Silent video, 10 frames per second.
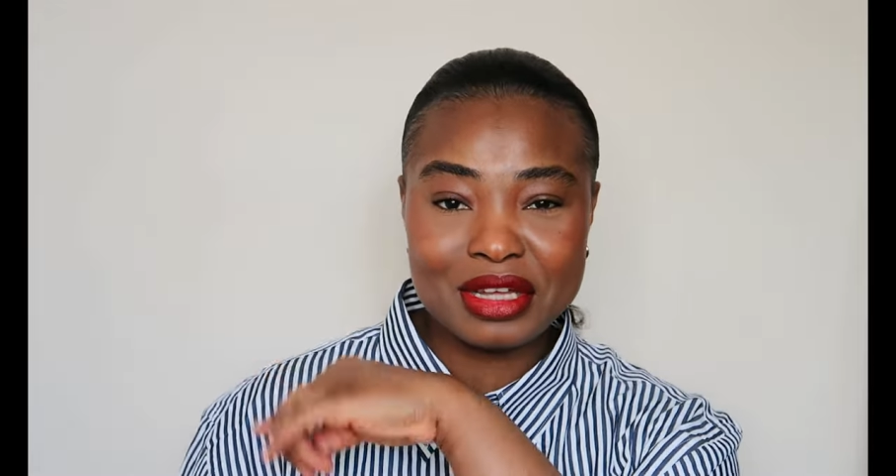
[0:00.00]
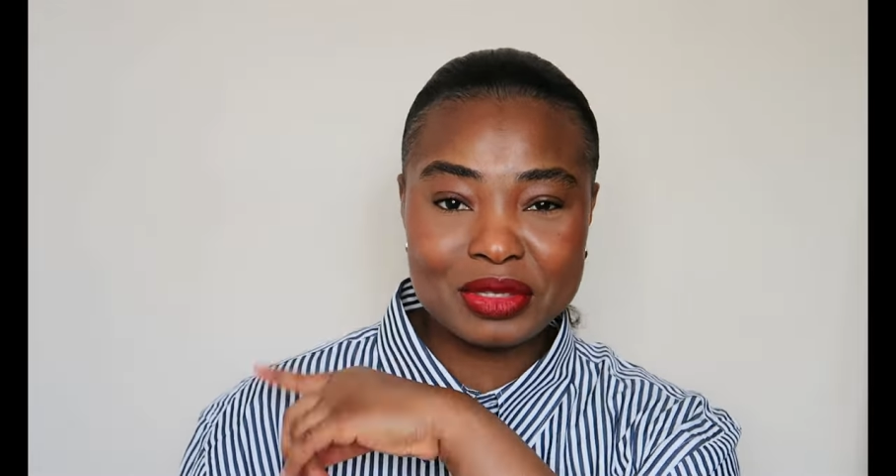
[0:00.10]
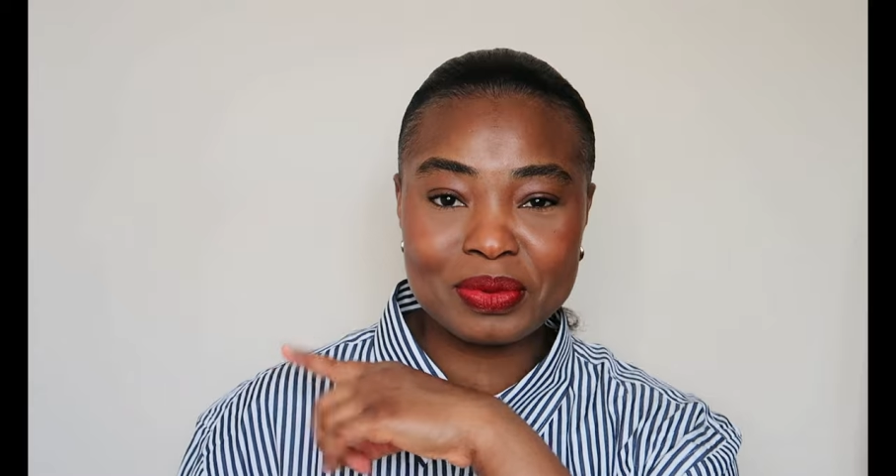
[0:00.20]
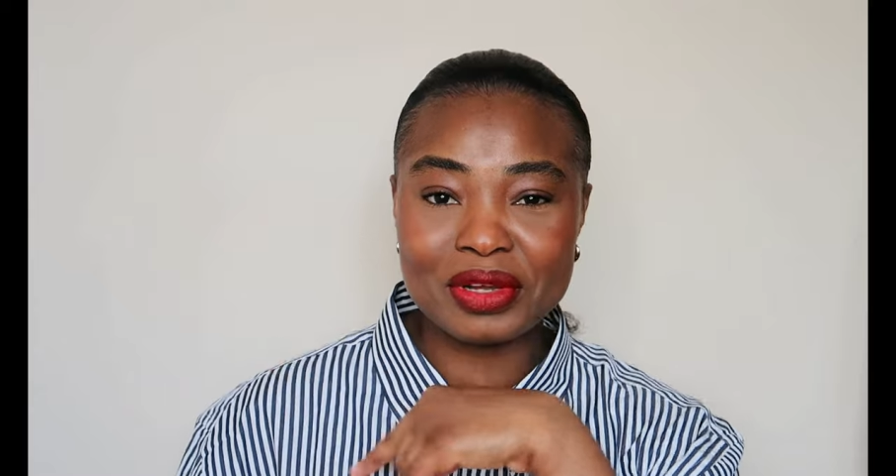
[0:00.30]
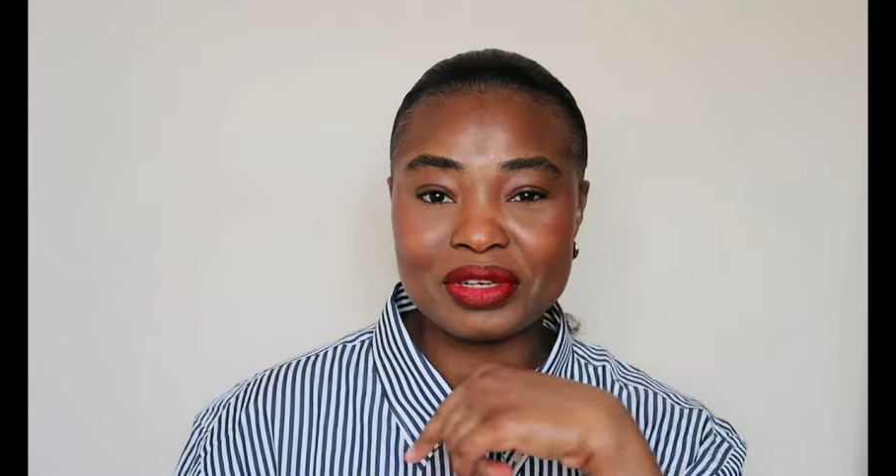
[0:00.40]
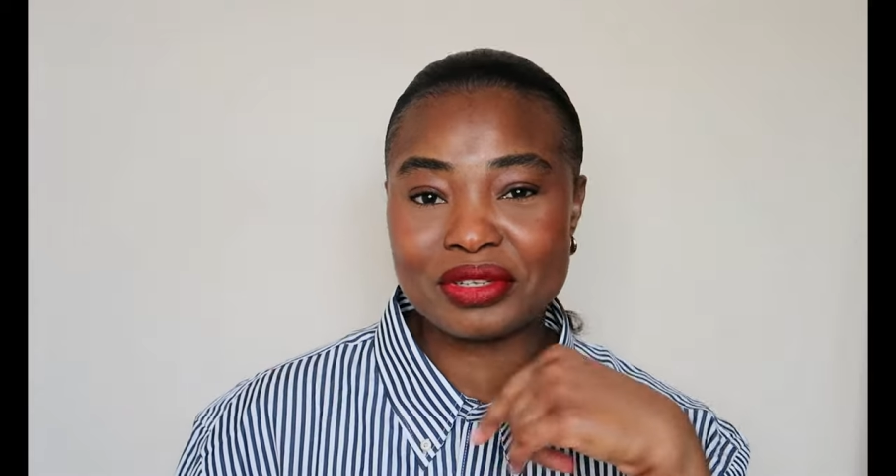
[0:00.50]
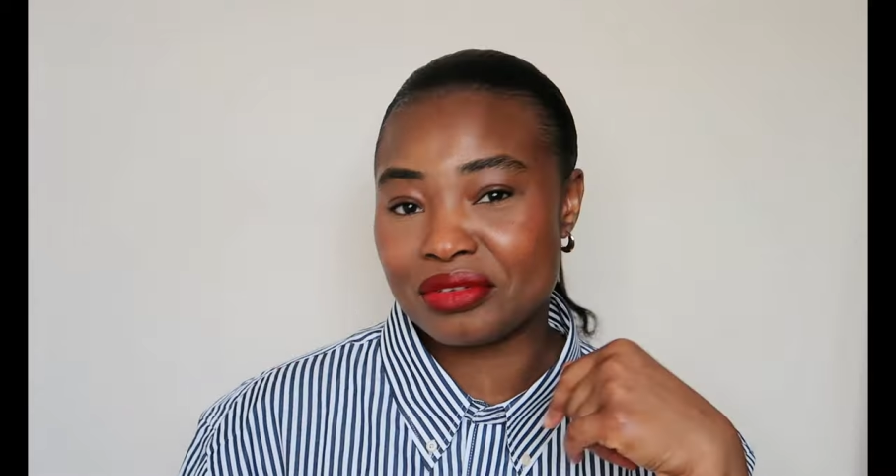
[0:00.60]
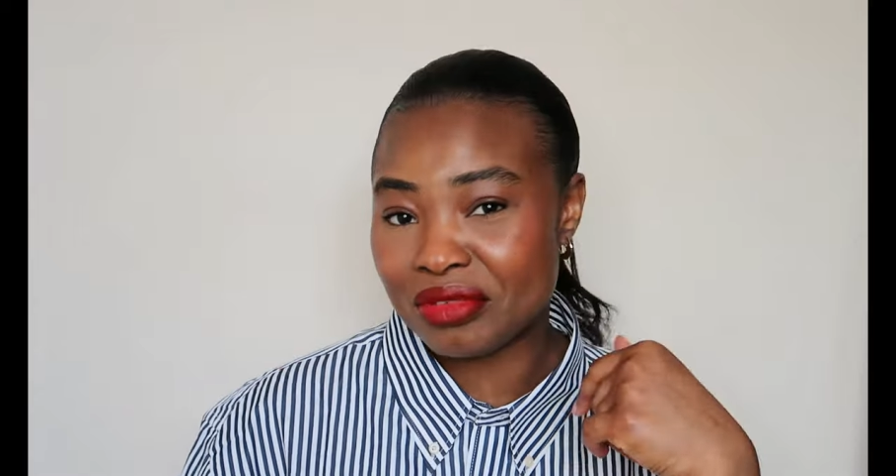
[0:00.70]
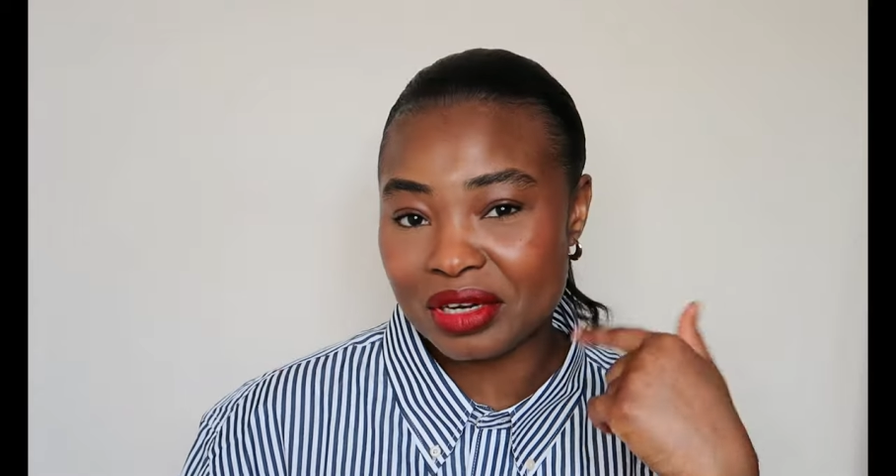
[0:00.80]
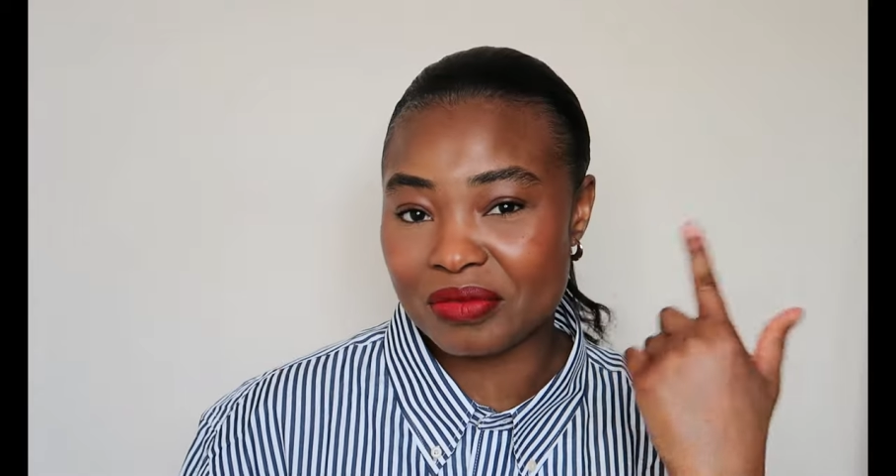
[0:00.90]
to put on the
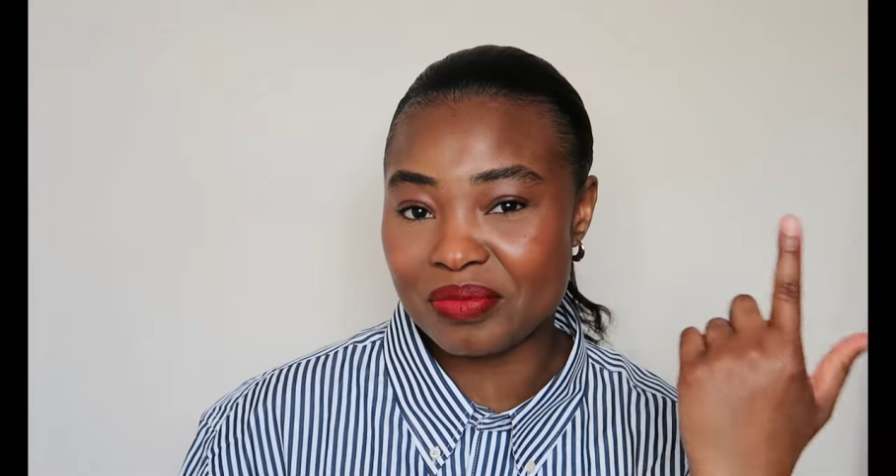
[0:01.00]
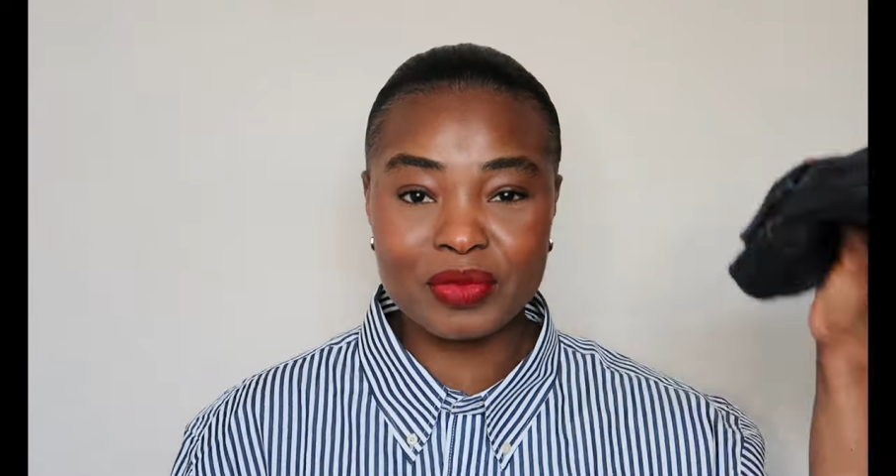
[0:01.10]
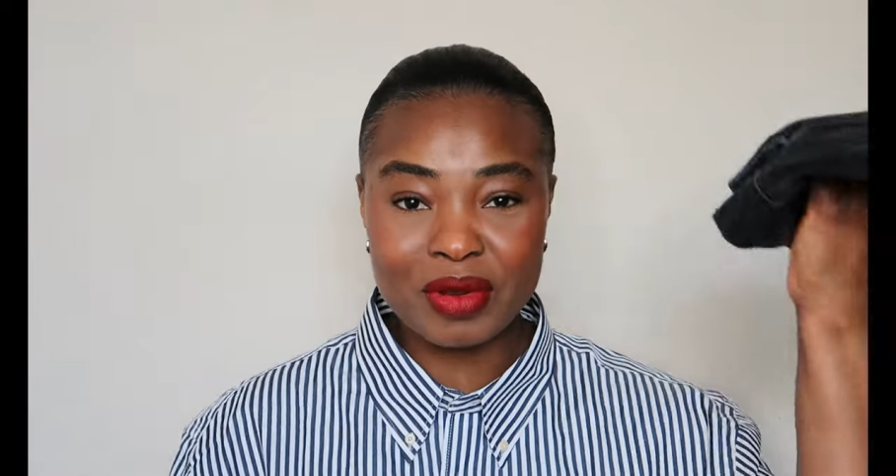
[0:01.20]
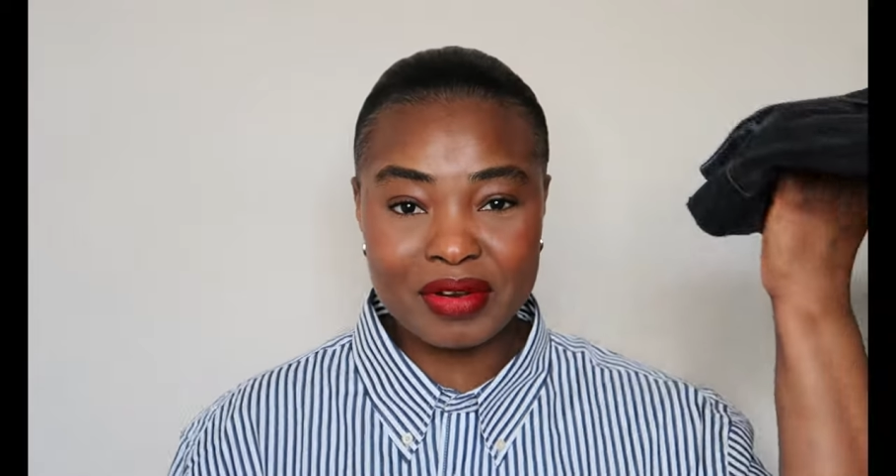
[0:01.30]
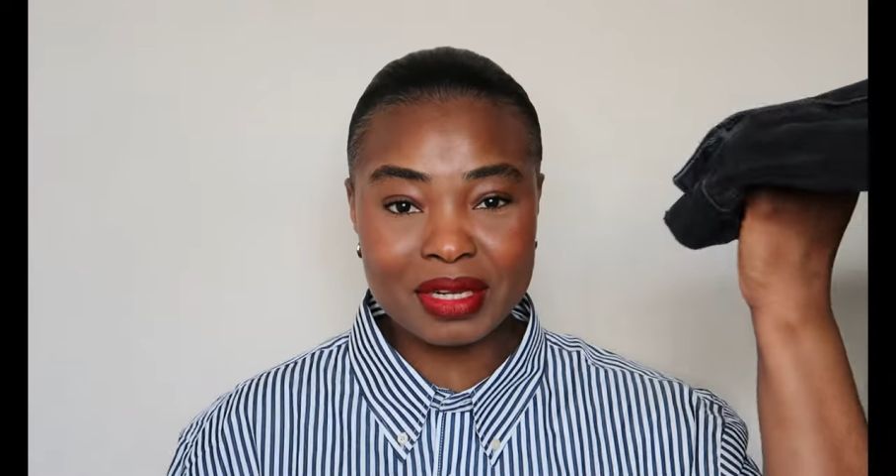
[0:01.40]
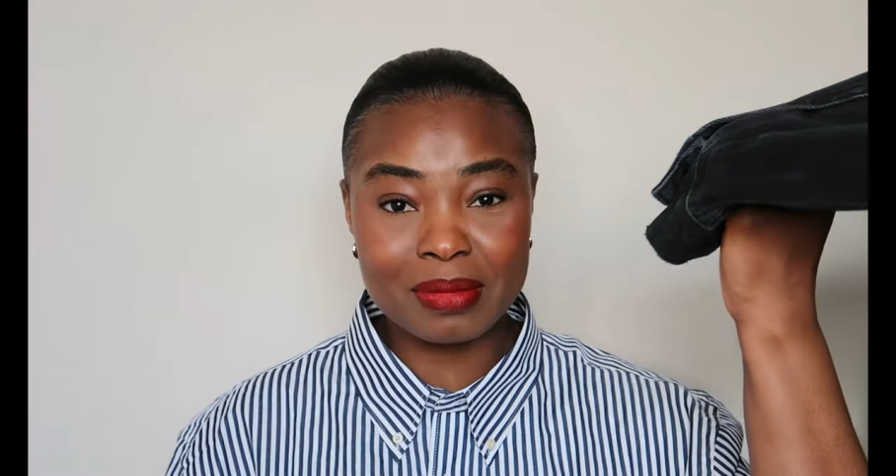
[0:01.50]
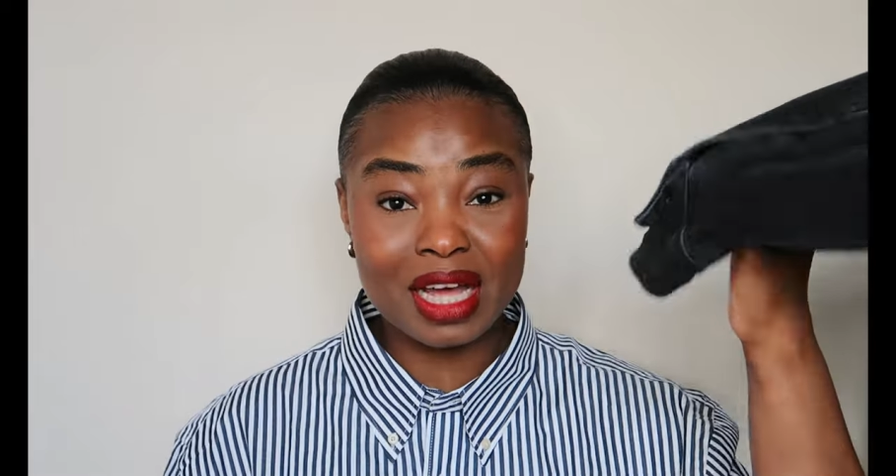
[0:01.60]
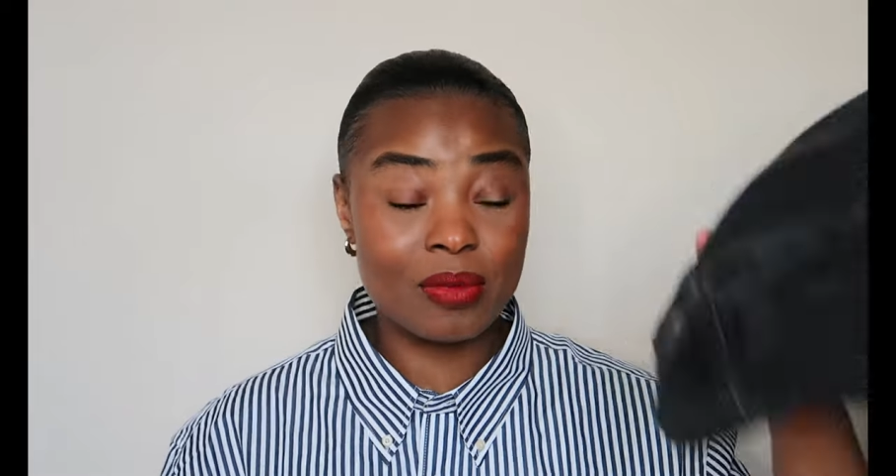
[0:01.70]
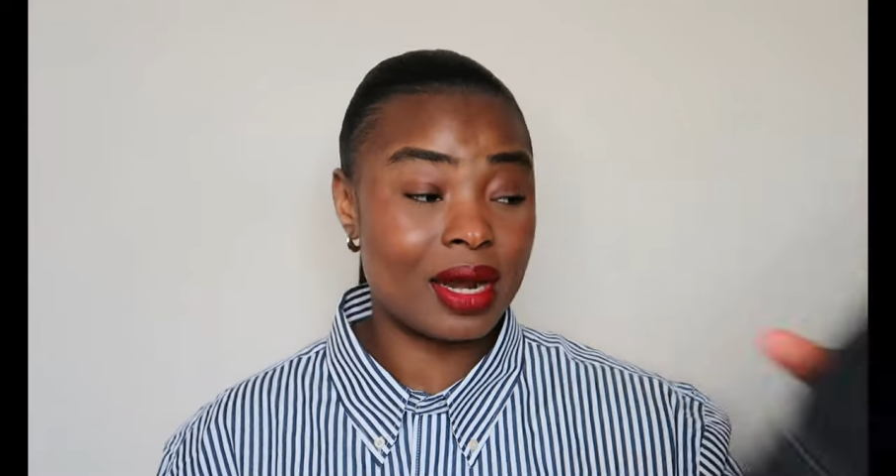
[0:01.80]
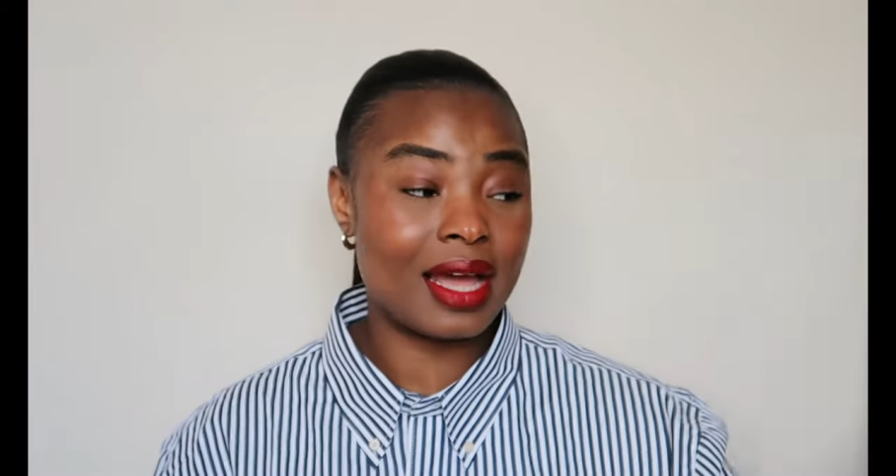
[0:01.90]
screen of me wearing the black one.